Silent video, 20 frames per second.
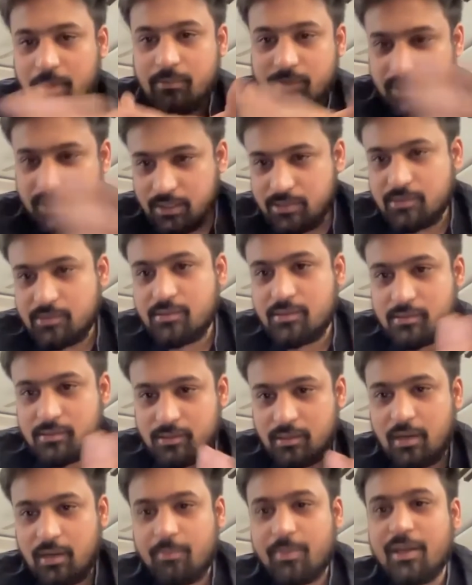I'm, I'm just
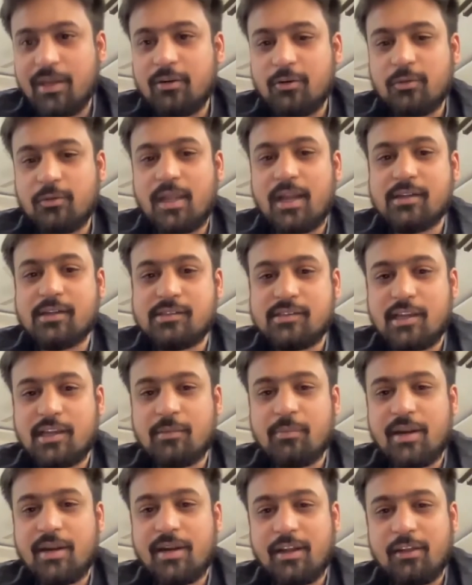coming to that
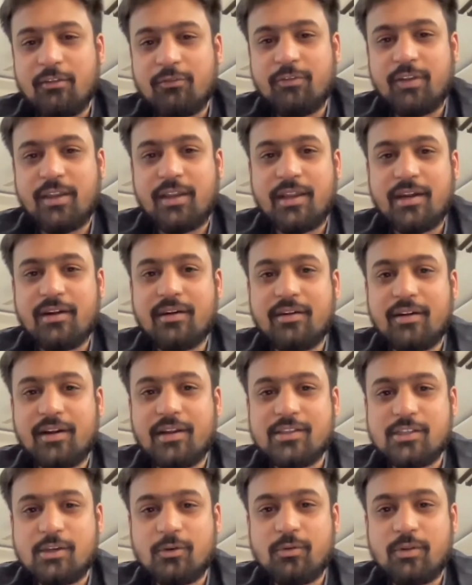segment if we can
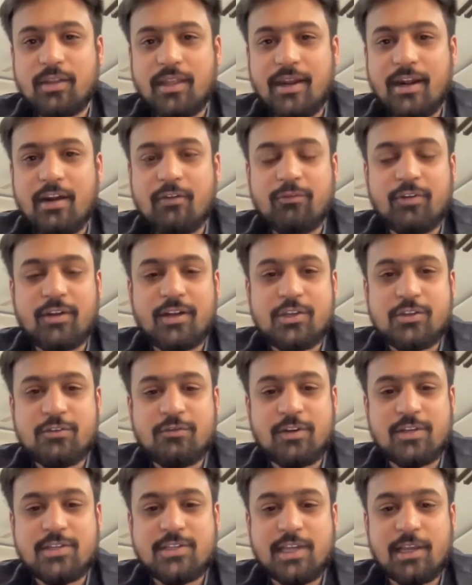reach out there and finish
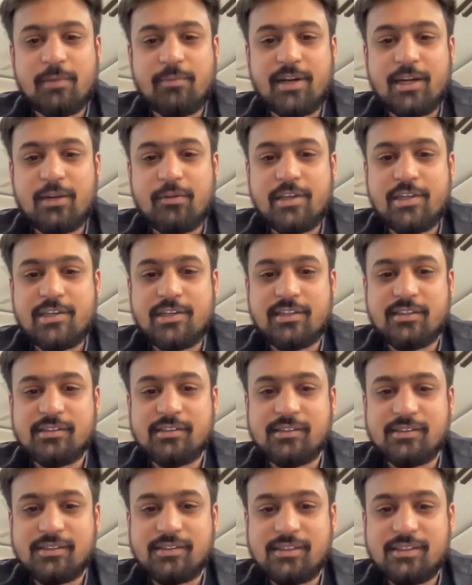first segment questions